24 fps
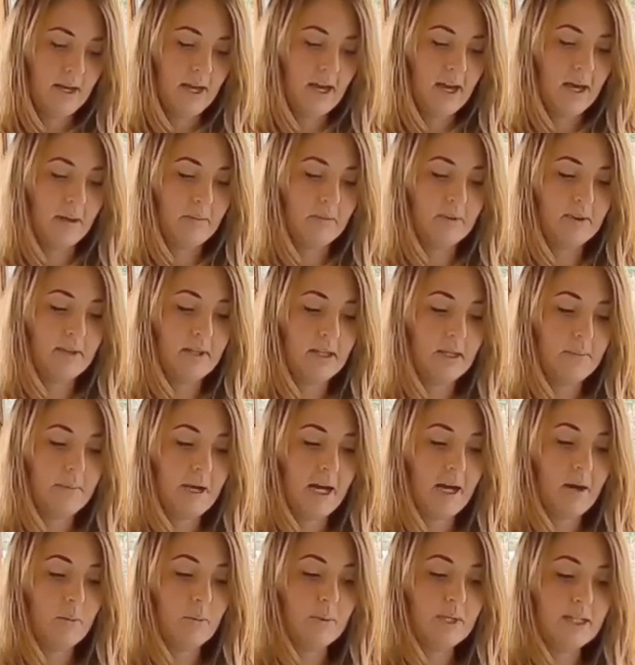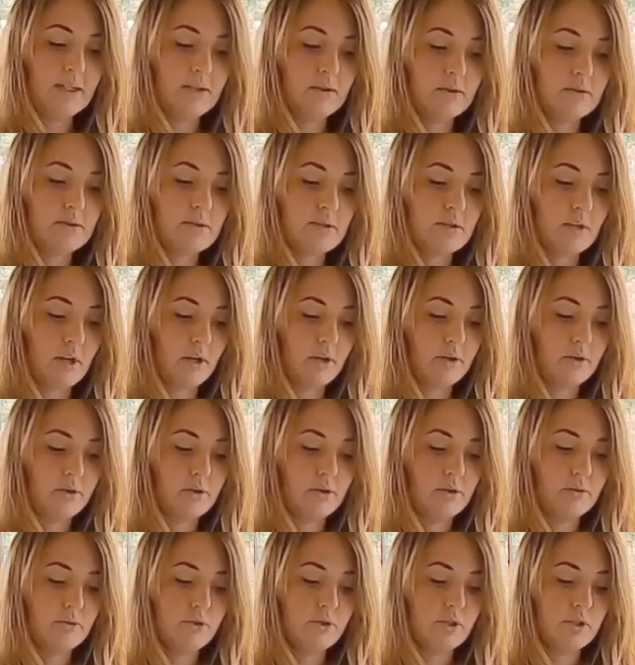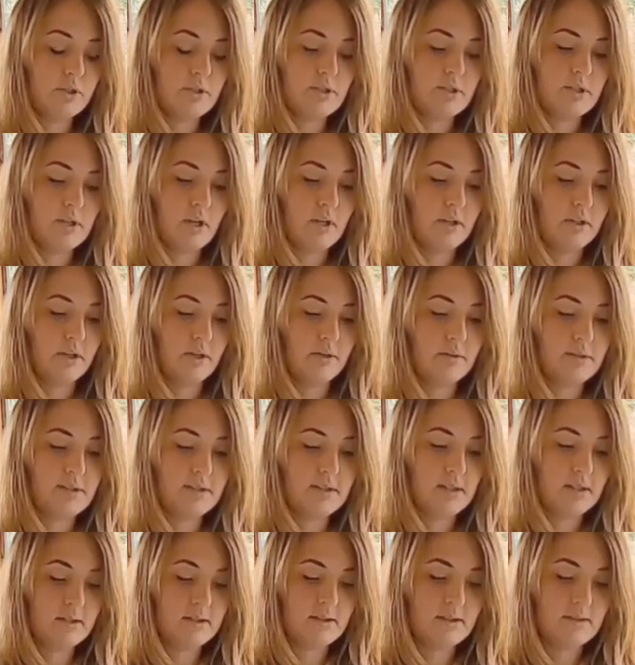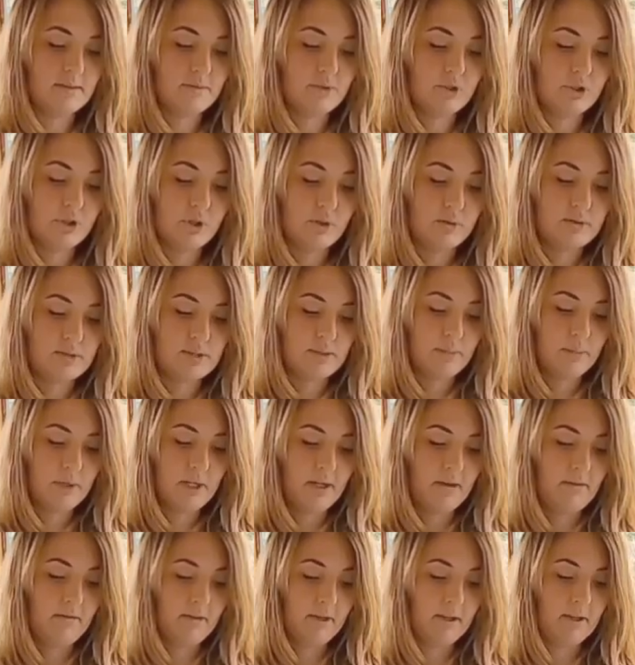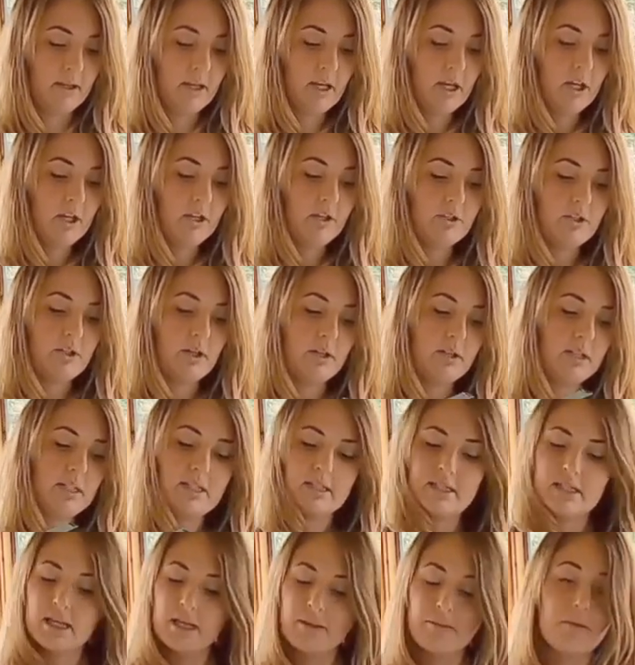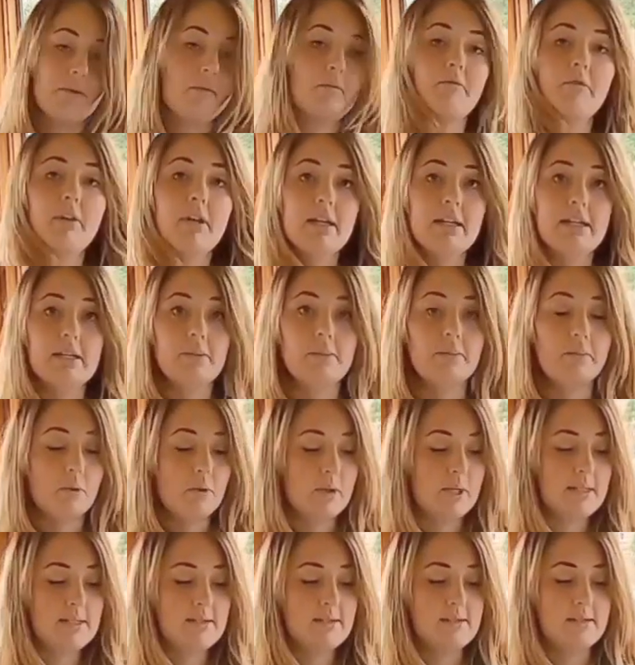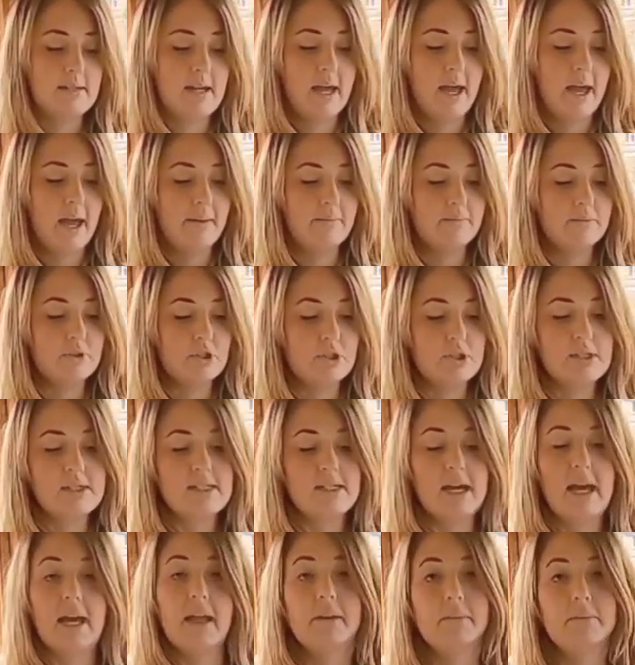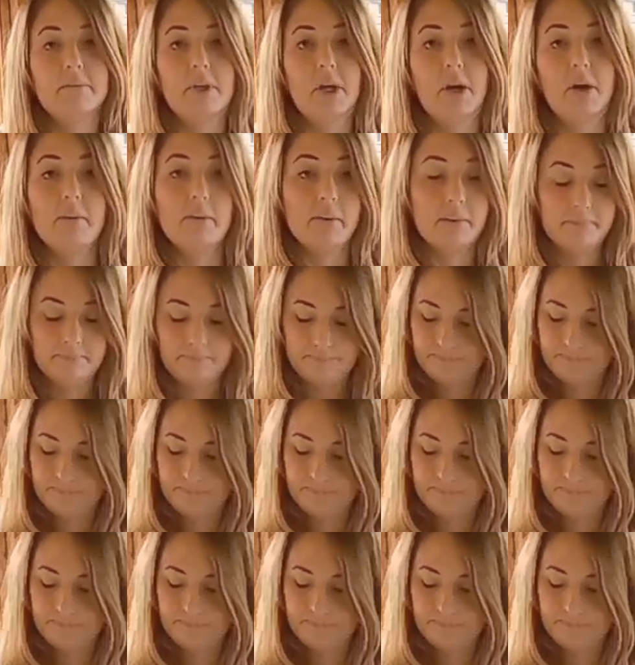and within about a week or so you should start noticing some shoots appearing. You don't need to keep them really moist, just to get them going.